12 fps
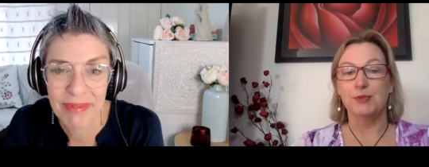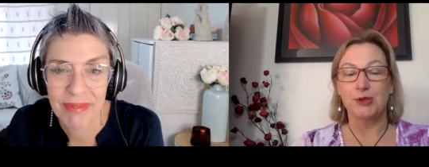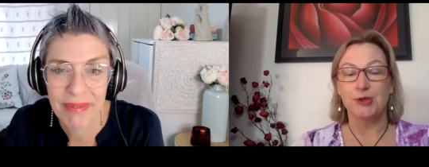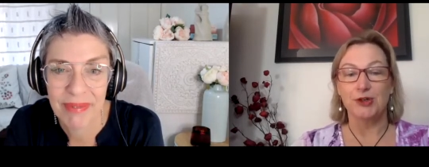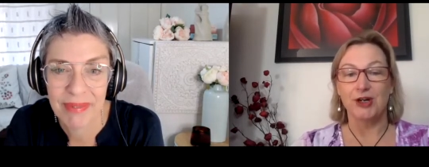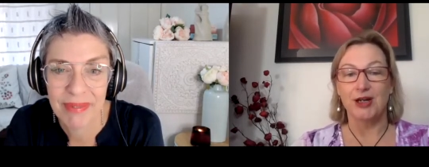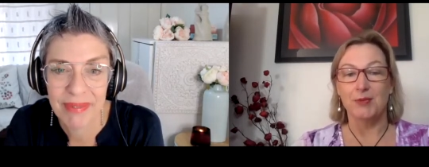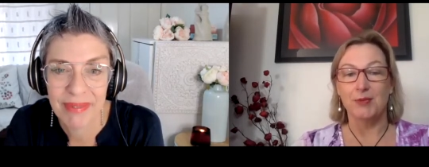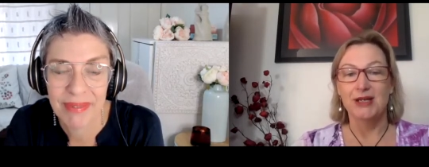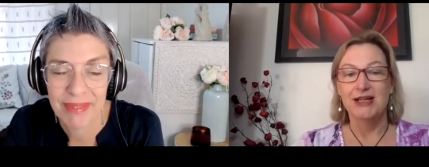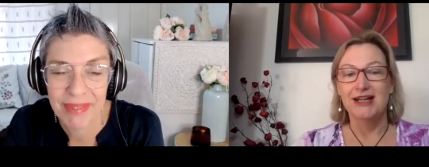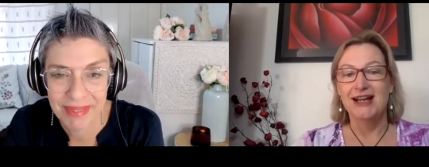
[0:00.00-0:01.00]
Speaker 1: program
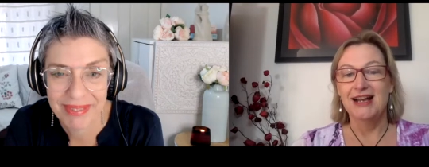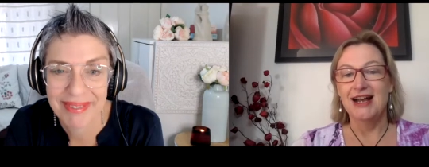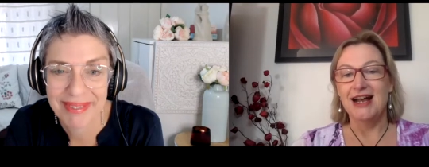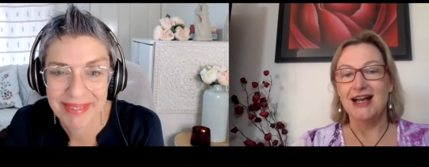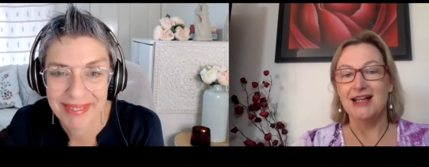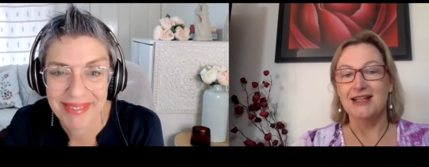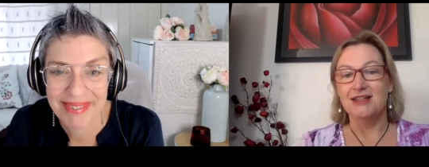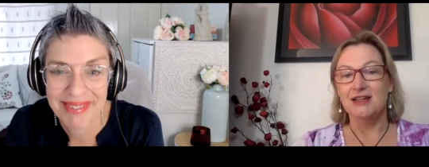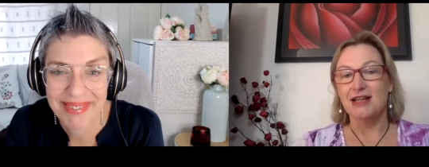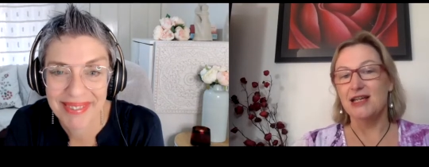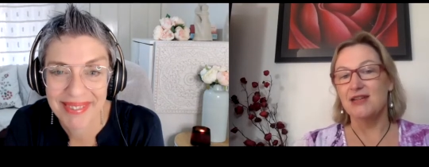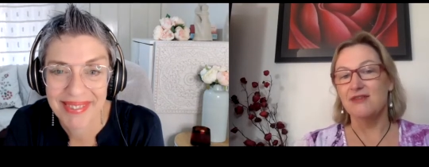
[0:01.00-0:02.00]
and I
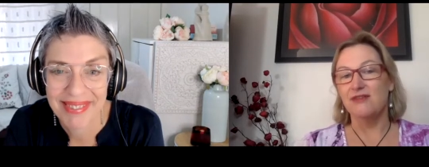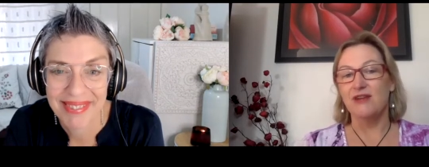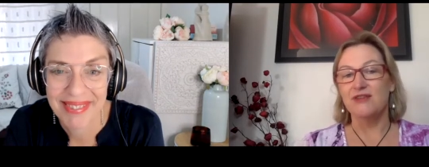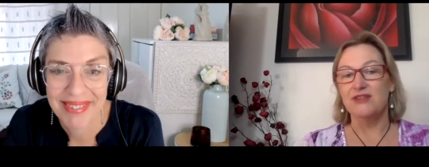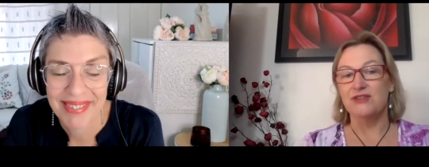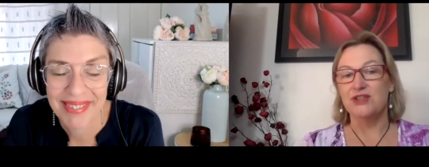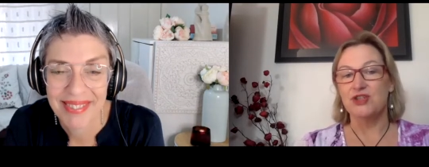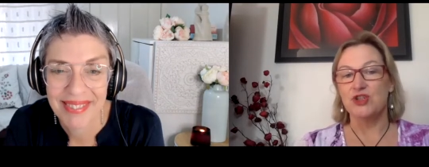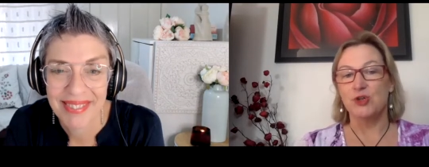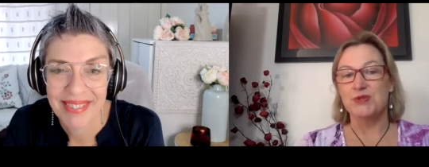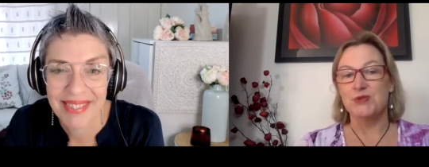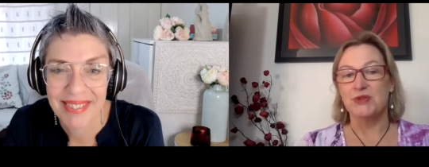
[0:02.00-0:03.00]
had five different
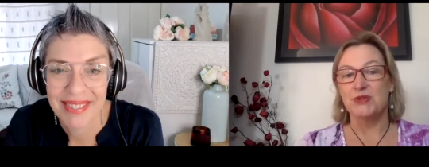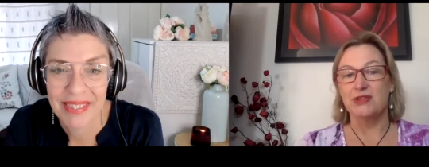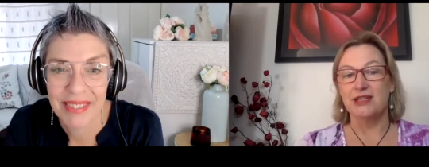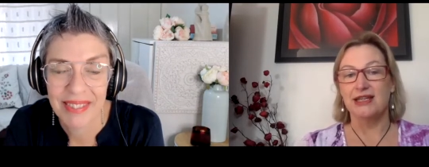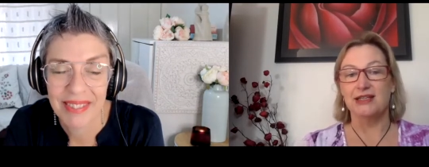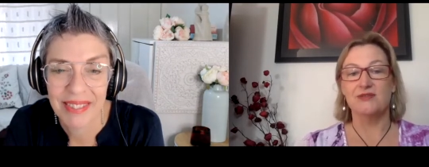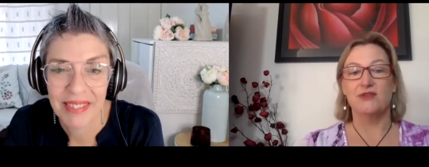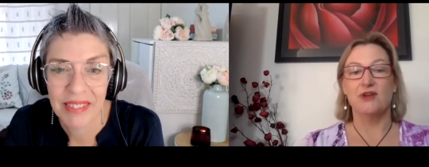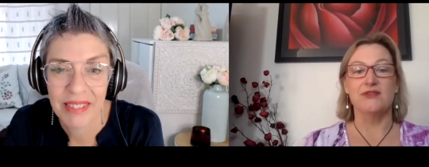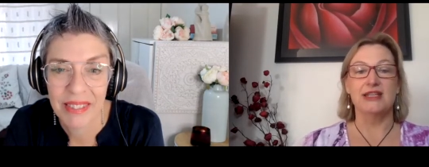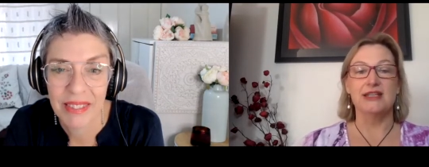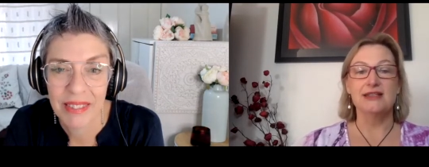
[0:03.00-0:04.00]
jobs within the next five
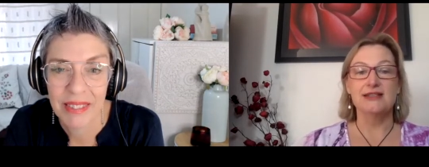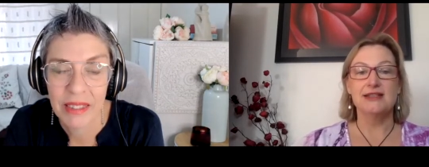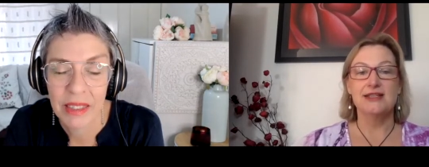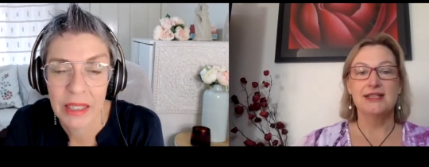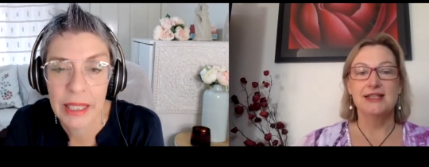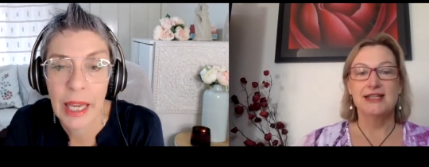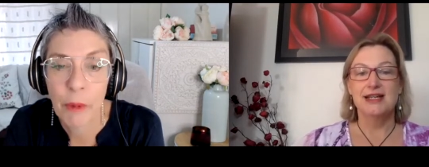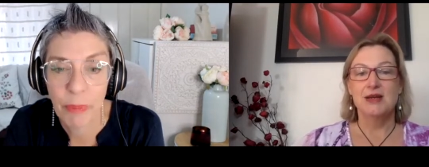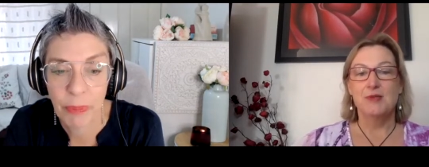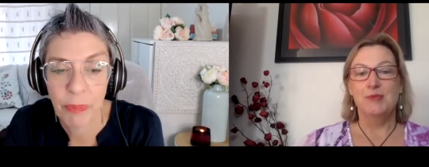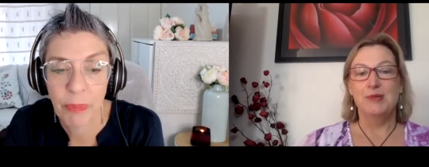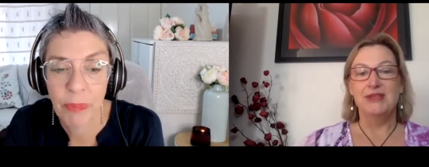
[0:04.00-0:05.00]
years. Yeah.
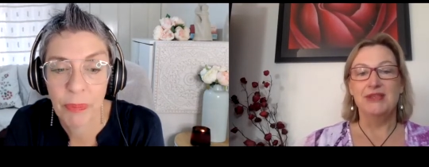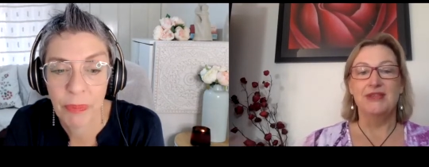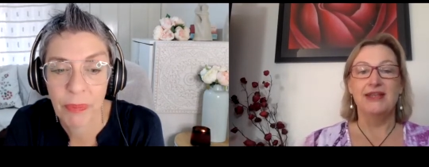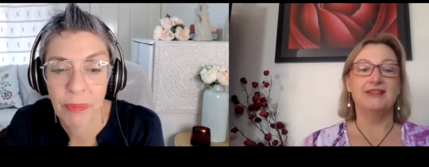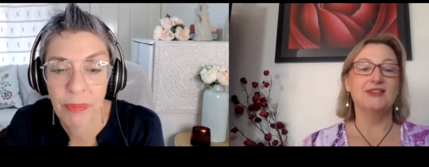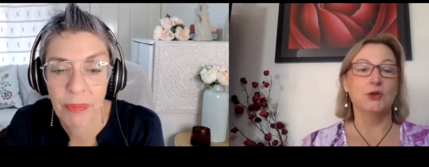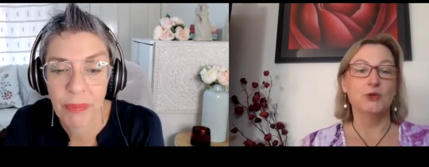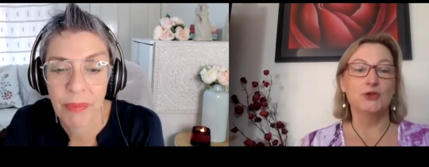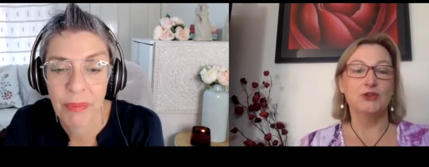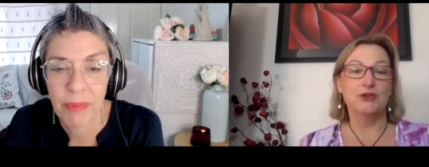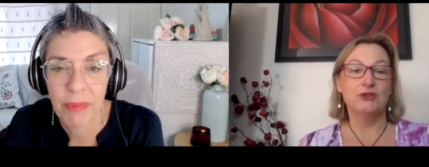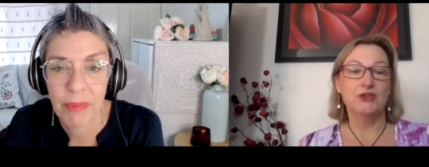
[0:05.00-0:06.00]
But then they sold
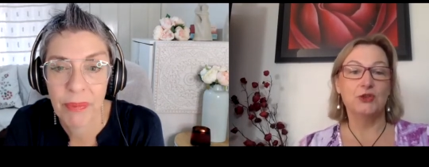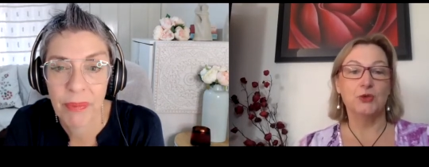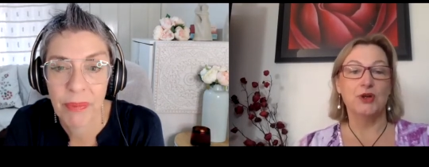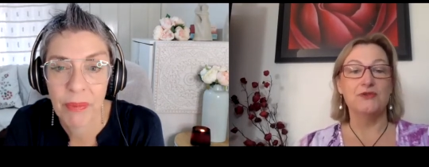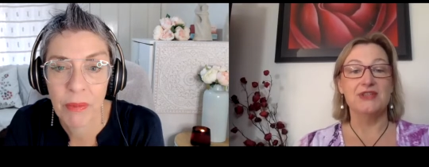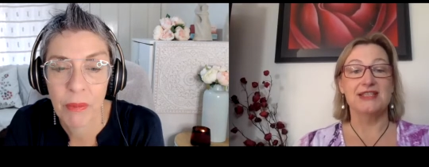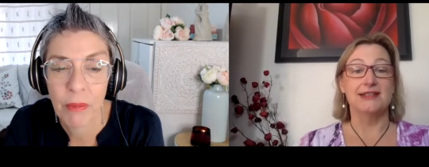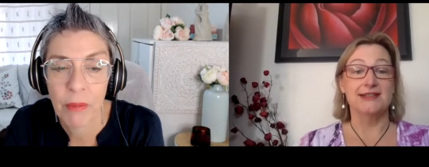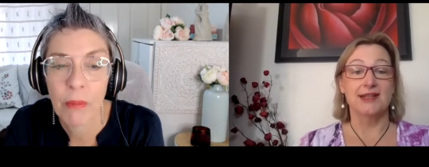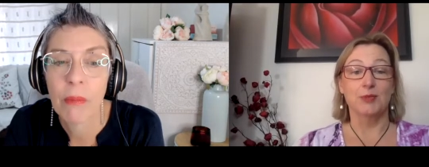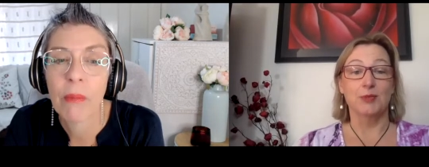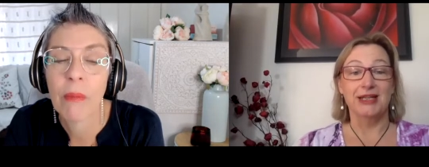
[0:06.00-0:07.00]
to an overseas
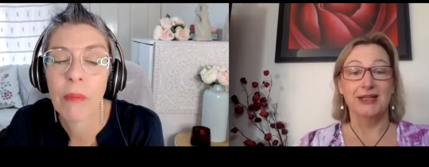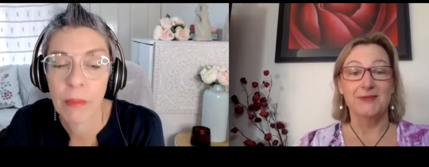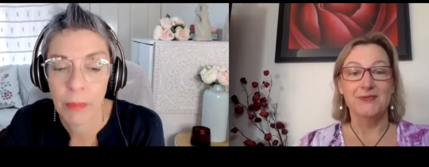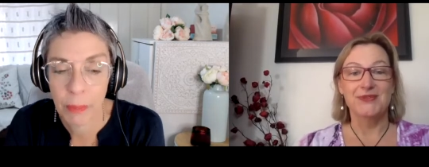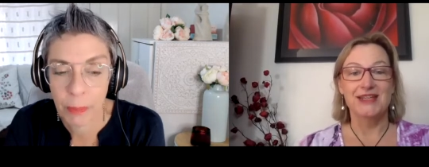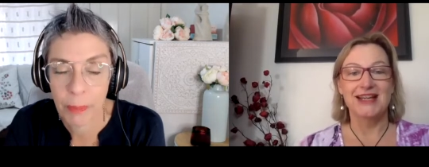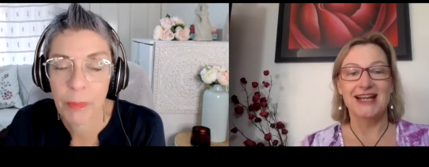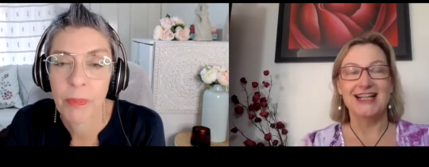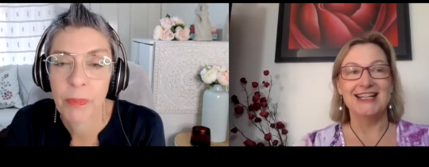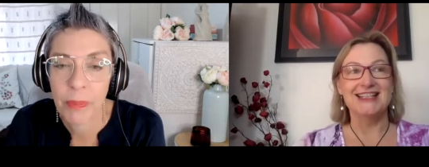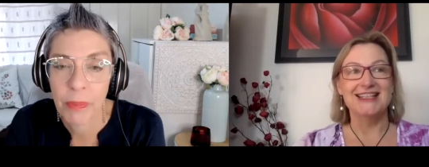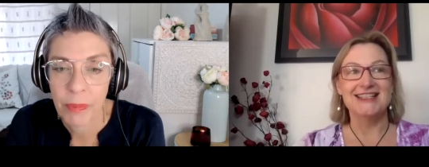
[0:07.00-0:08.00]
company.
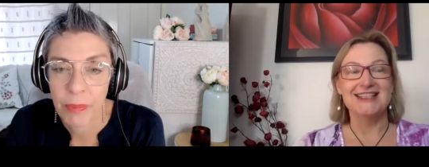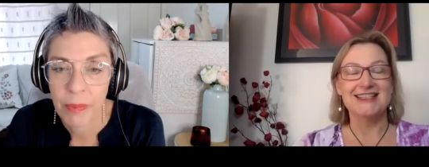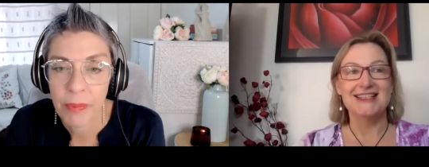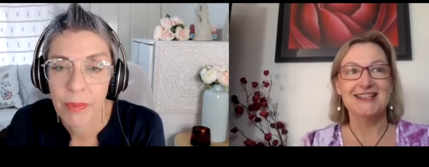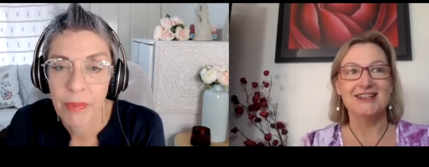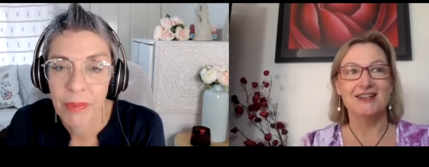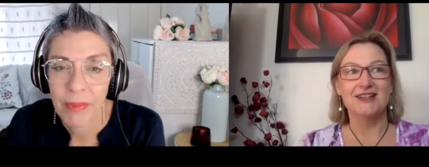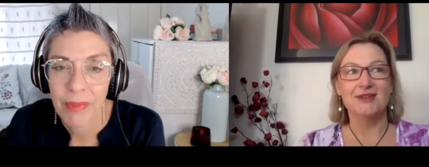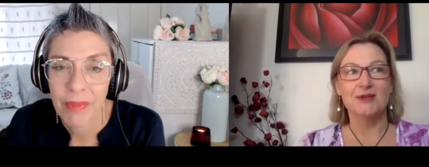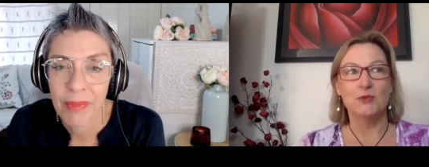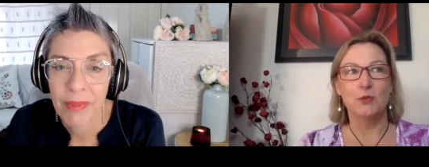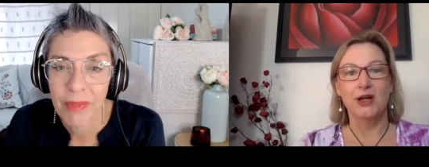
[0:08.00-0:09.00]
And
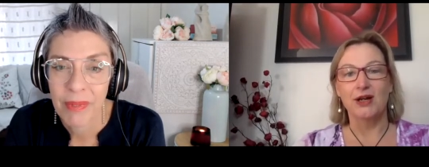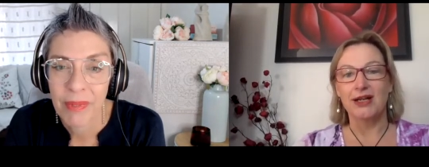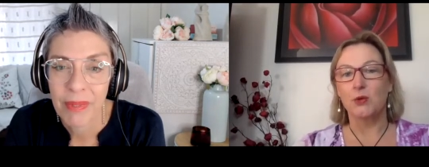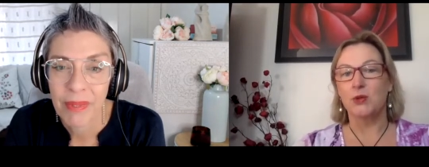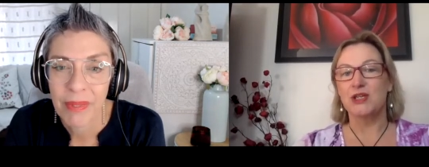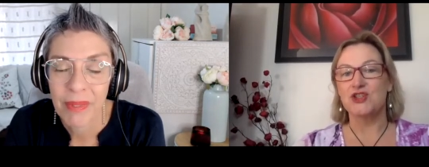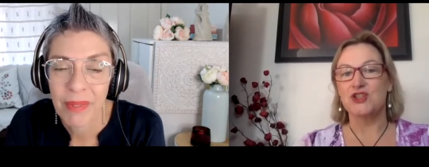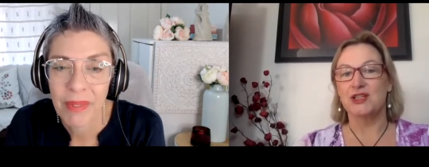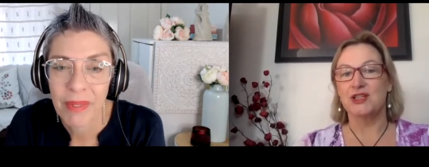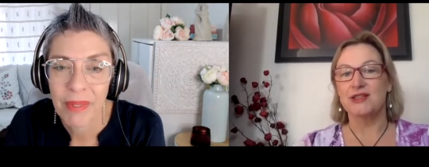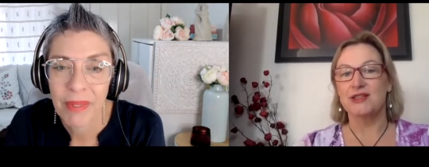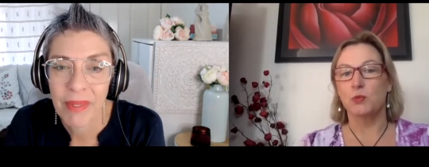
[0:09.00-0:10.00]
when I questioned
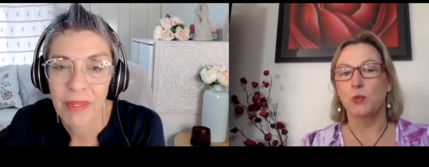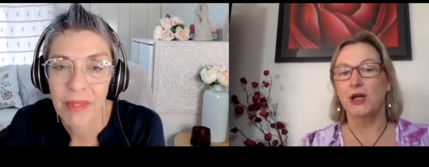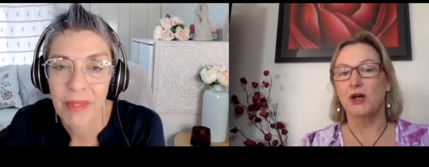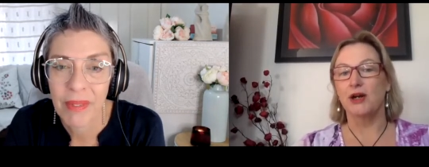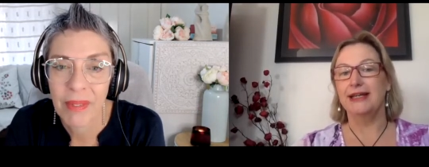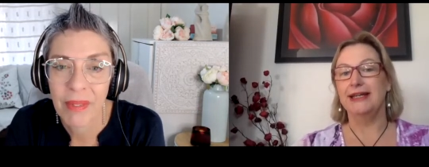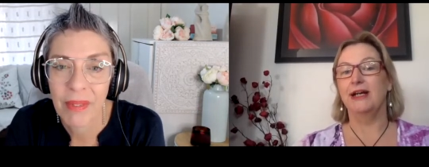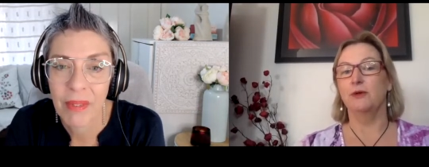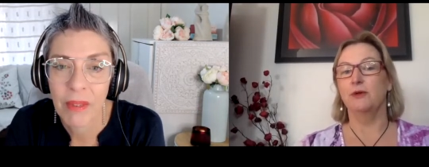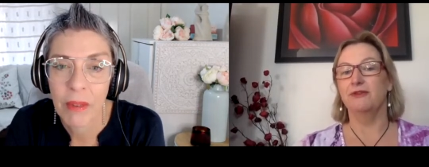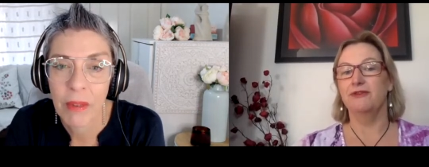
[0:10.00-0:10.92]
where I now